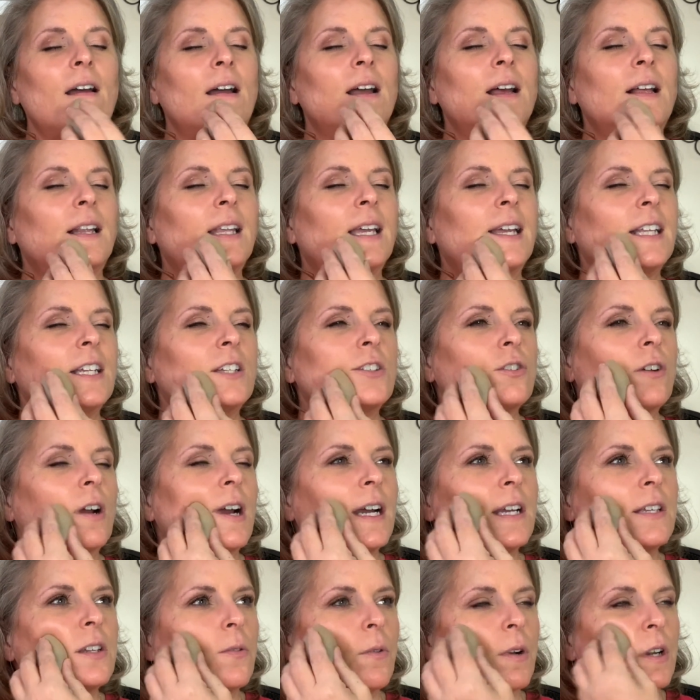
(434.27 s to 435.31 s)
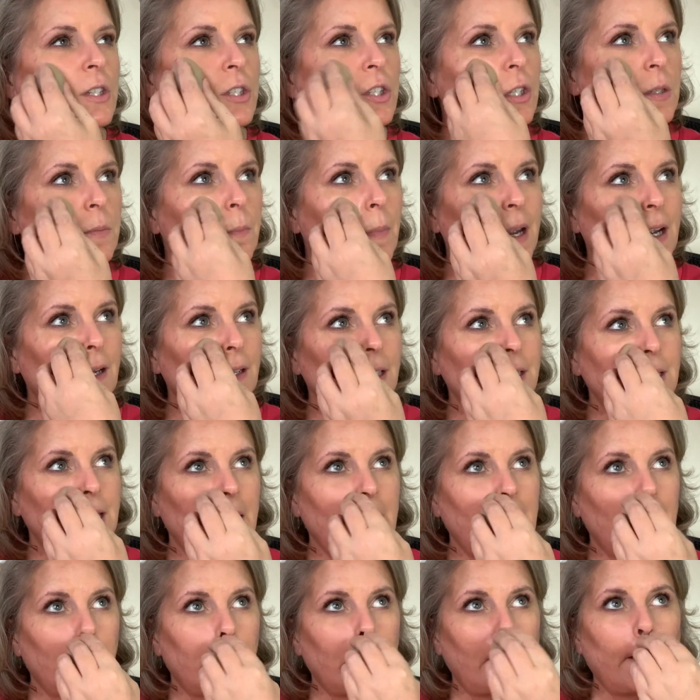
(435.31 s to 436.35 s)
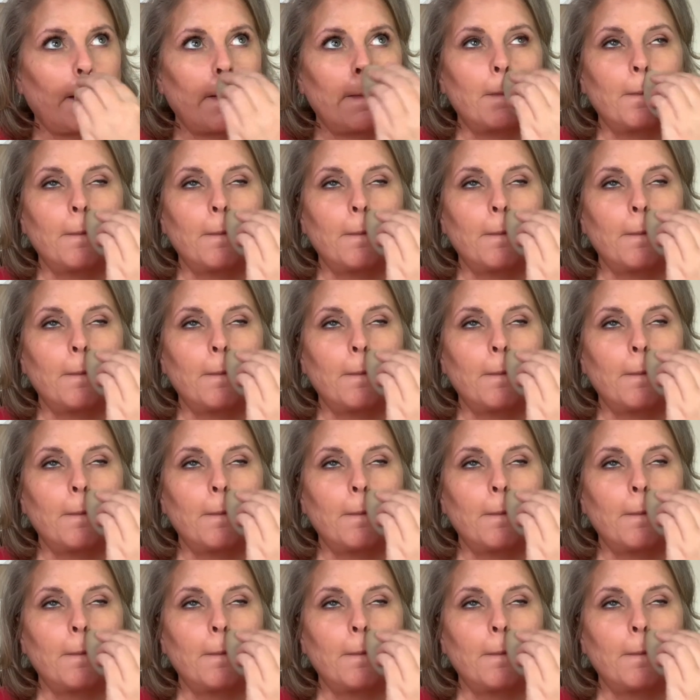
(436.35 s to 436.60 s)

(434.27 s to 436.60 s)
let it dry to where it's just barely damp.